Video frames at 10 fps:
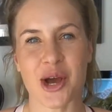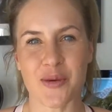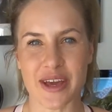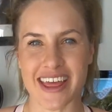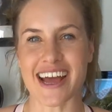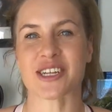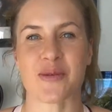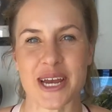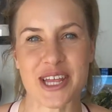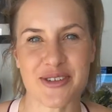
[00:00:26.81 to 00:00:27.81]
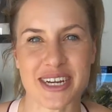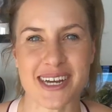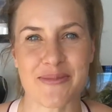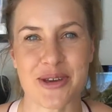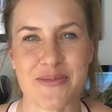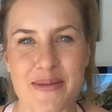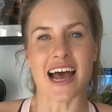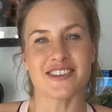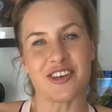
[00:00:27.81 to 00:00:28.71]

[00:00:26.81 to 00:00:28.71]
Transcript: with our 23W members.